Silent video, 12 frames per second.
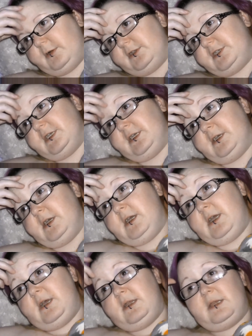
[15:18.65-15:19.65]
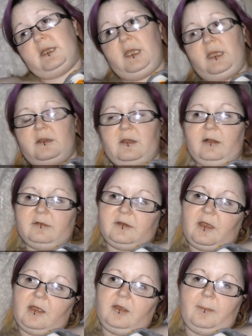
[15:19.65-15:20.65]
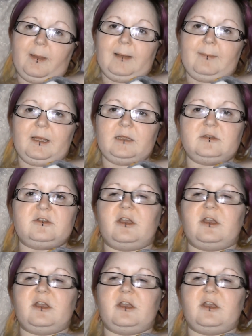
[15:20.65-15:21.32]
watching the Telltale Batman